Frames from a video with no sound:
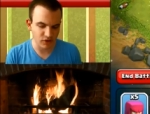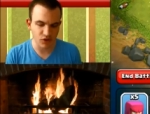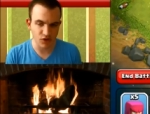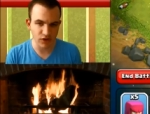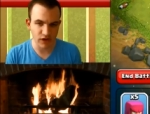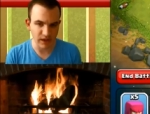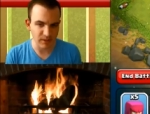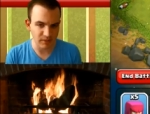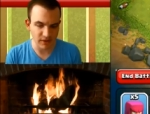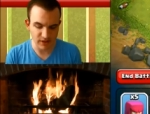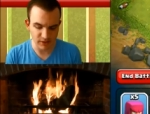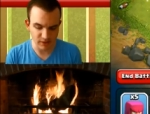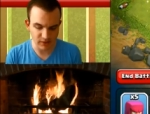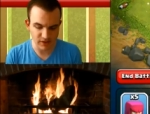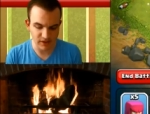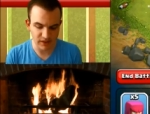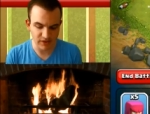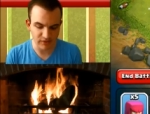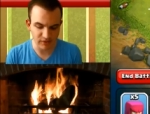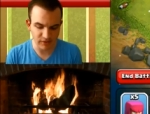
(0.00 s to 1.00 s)
creamed. It
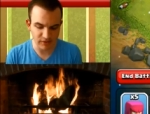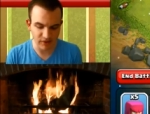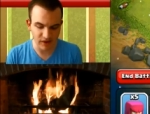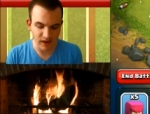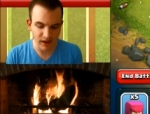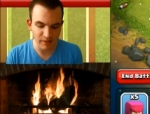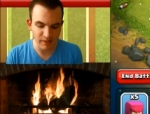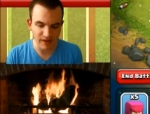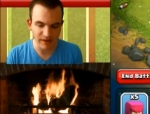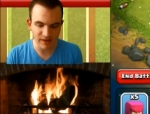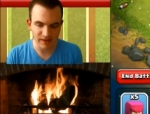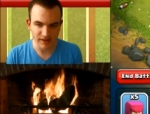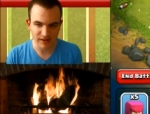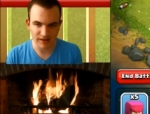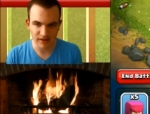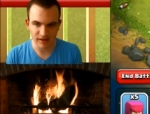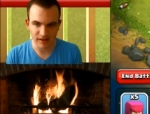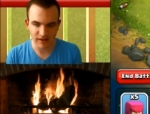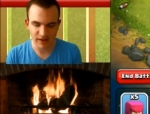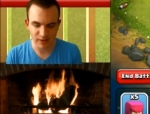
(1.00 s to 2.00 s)
wasn't even. I mean,
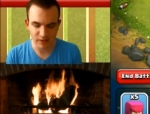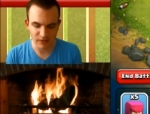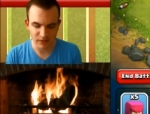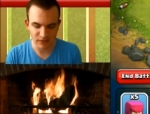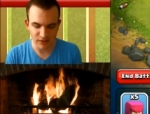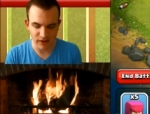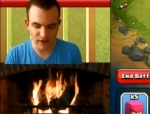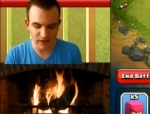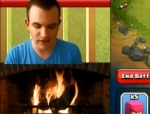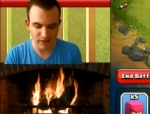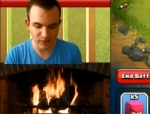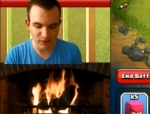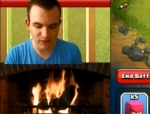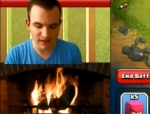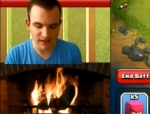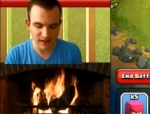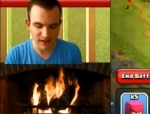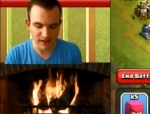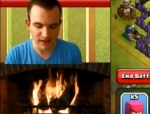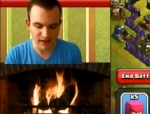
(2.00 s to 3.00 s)
it was fun. It was
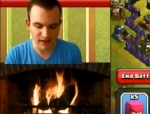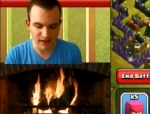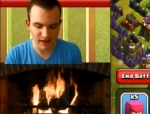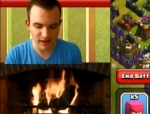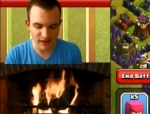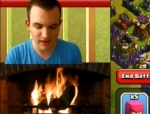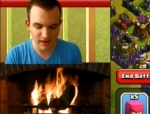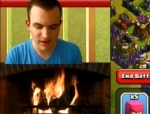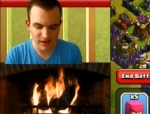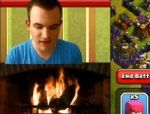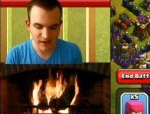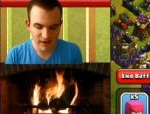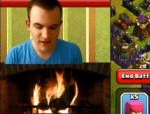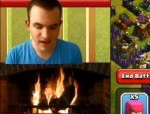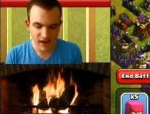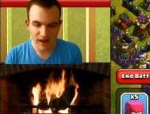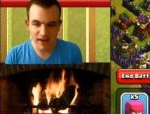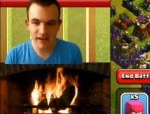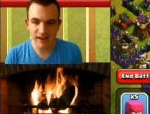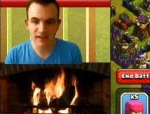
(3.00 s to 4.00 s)
like uh,
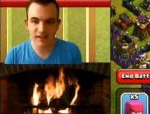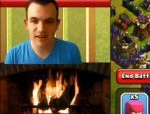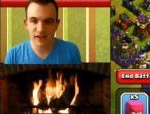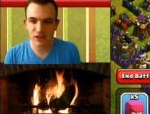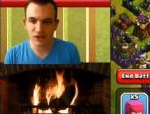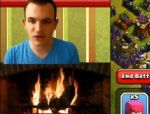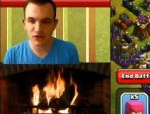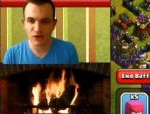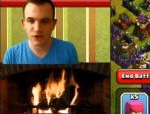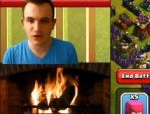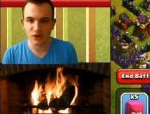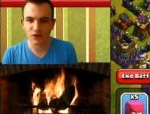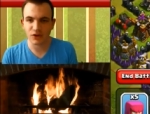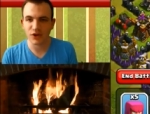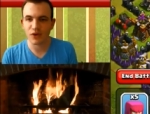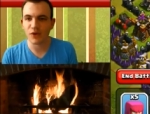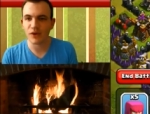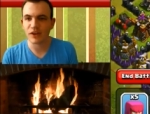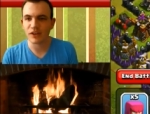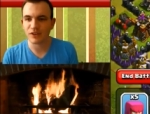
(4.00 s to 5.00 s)
an 18 year old
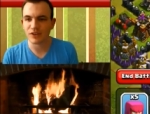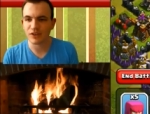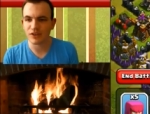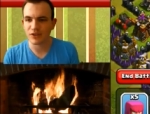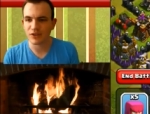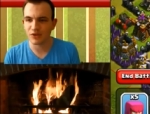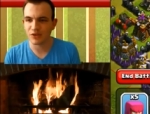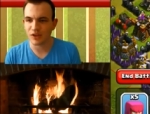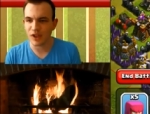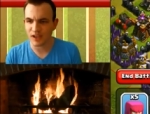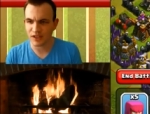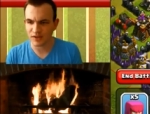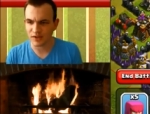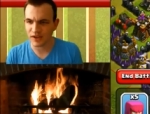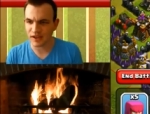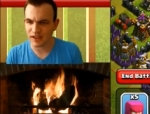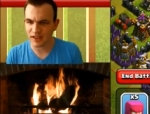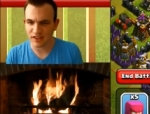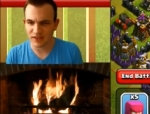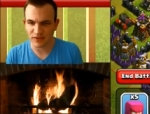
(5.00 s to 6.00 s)
going to Las
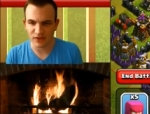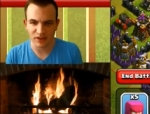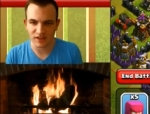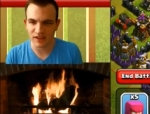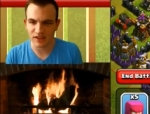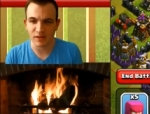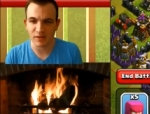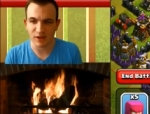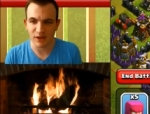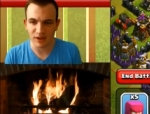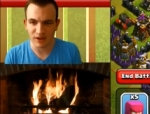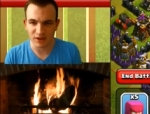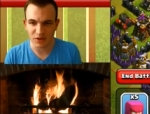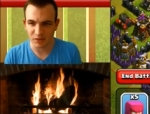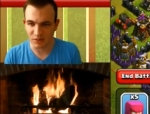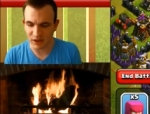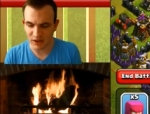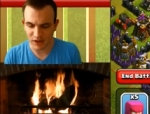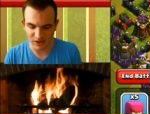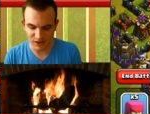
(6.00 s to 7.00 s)
Vegas for the
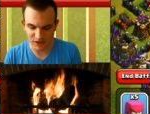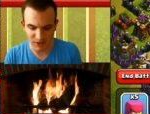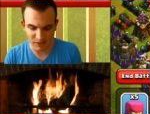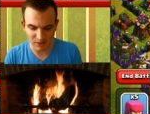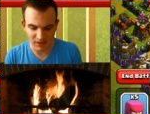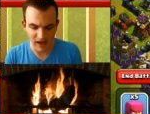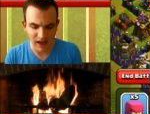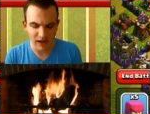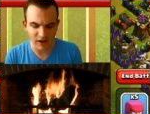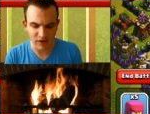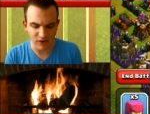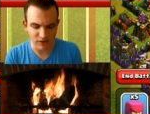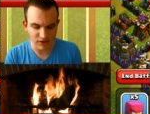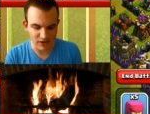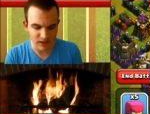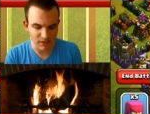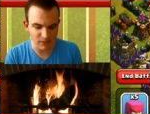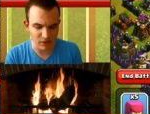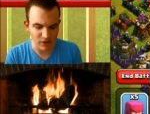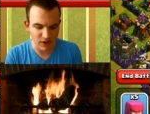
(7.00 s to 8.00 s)
WSOP or something. I don't know,
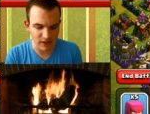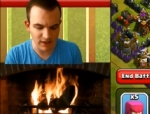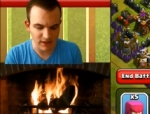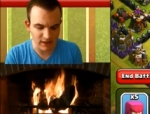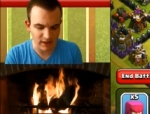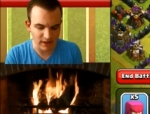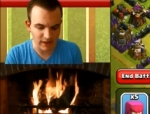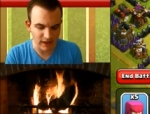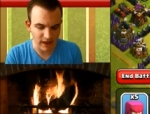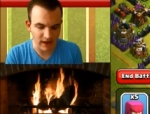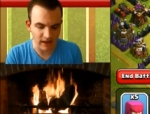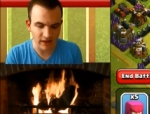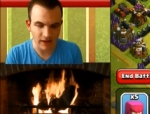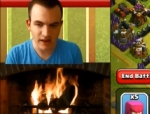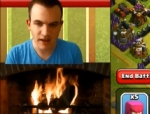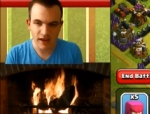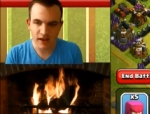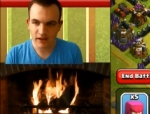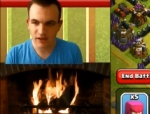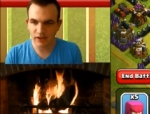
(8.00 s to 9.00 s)
something crazy like that.
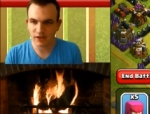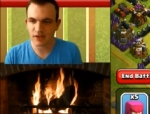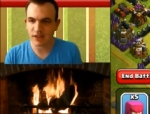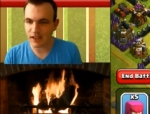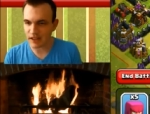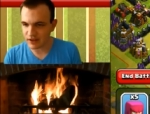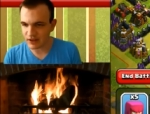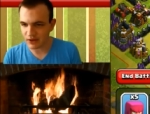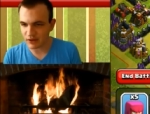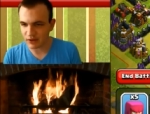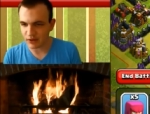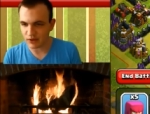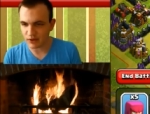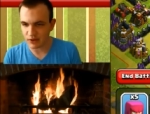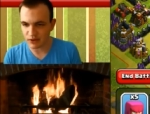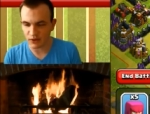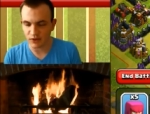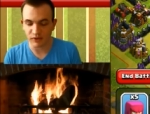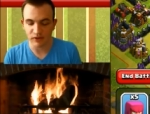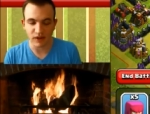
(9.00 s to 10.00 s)
There's 18 year
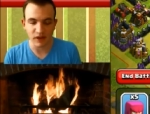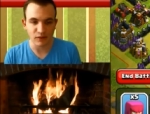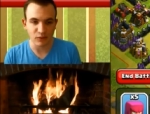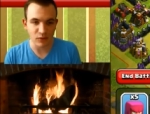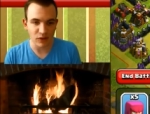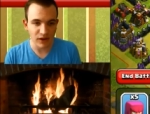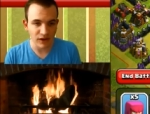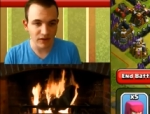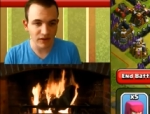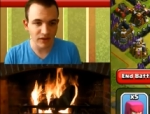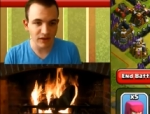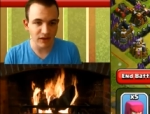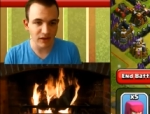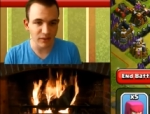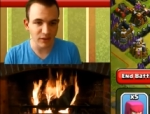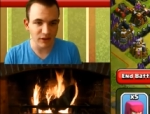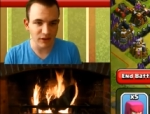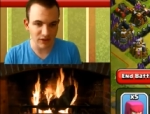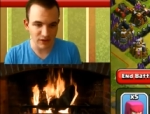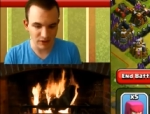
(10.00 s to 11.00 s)
olds who have done well in the
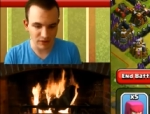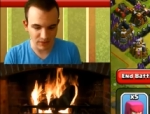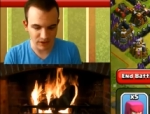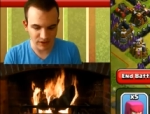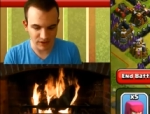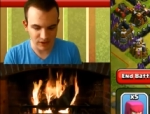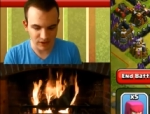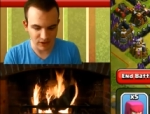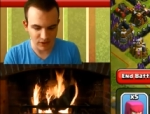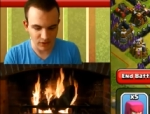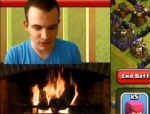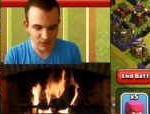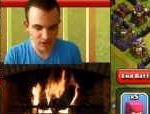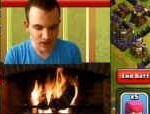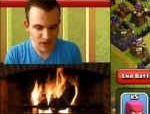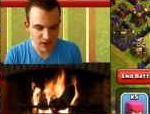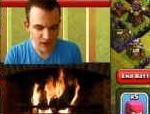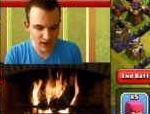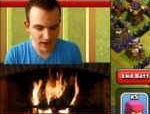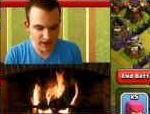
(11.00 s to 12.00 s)
WSOP, so
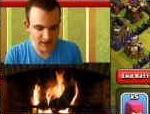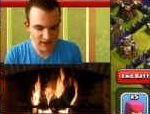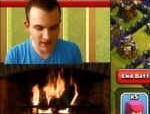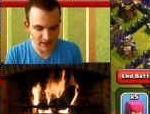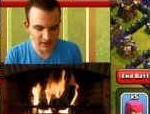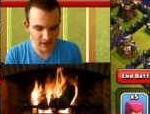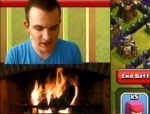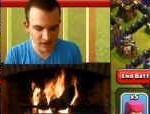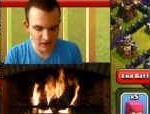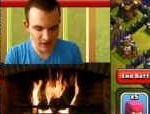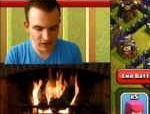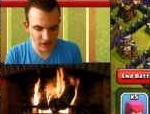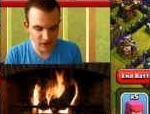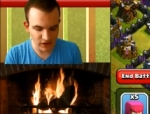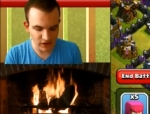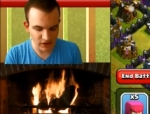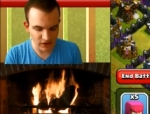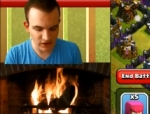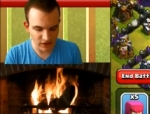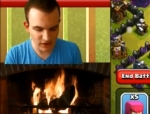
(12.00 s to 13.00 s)
I guess that's not a
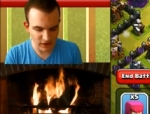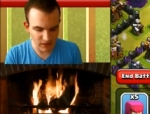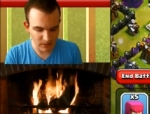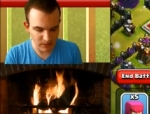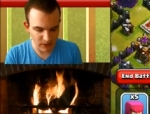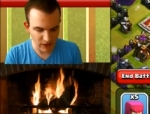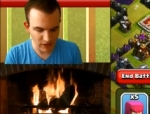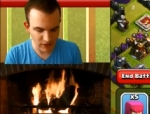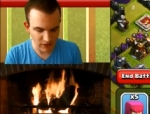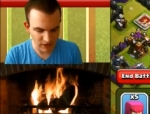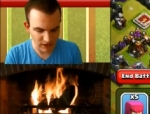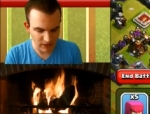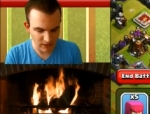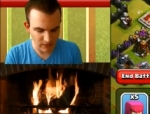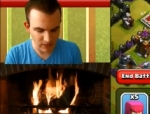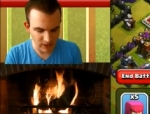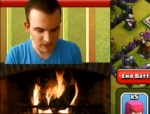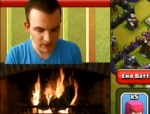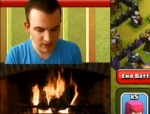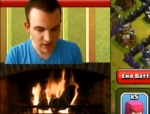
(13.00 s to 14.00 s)
good comparison.
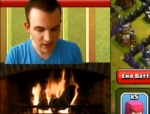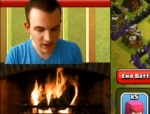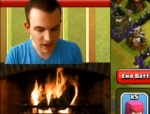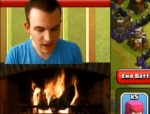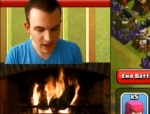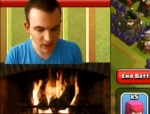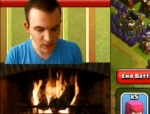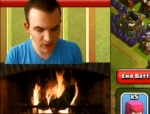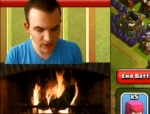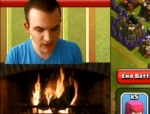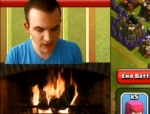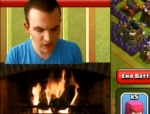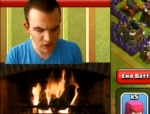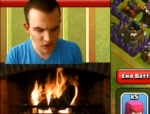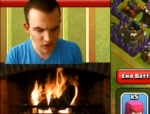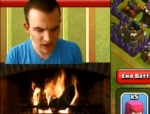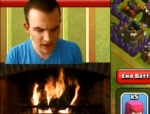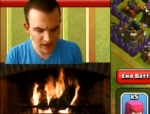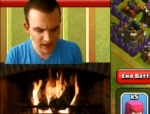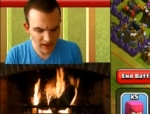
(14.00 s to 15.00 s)
But anyway, let's
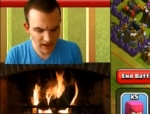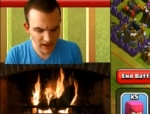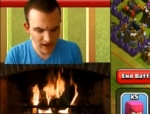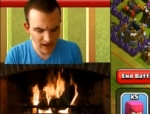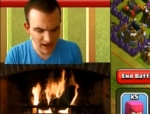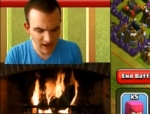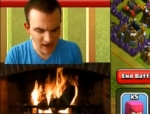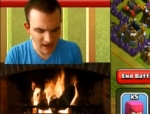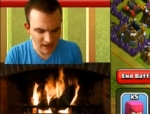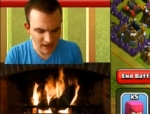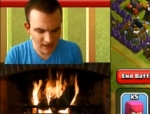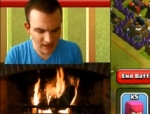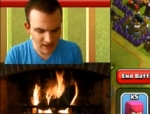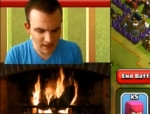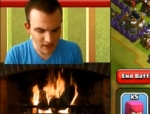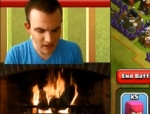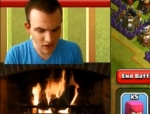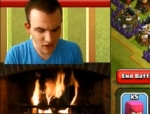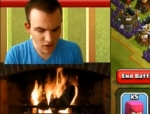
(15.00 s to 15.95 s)
go ahead and